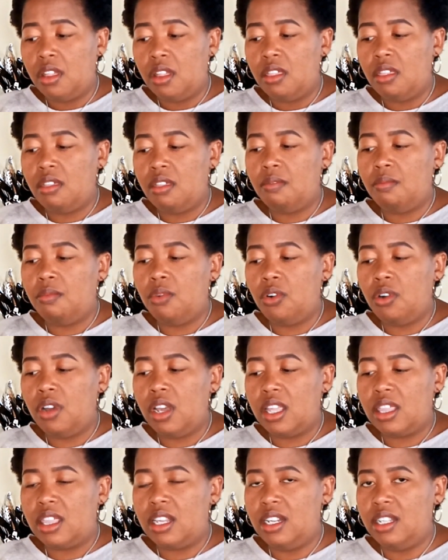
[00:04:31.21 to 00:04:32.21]
the more
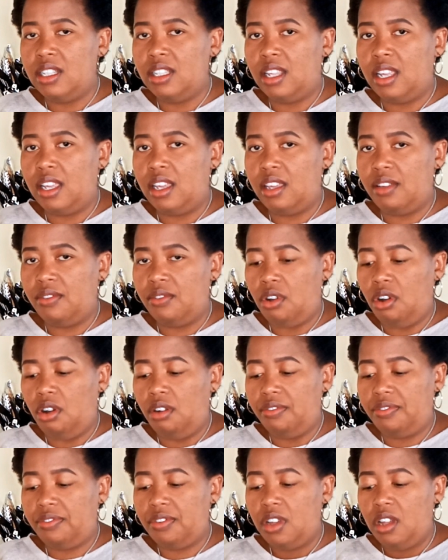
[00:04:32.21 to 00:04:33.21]
ethylene they give
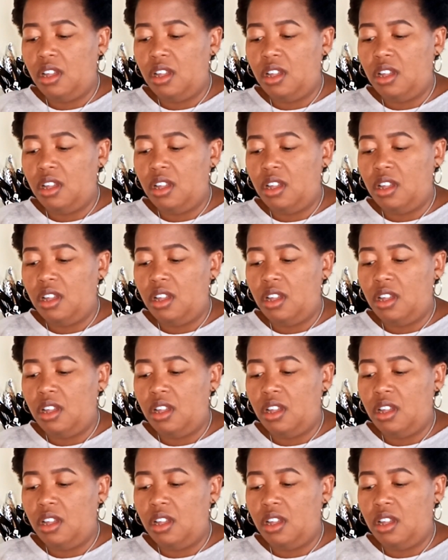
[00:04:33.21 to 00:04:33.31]
off,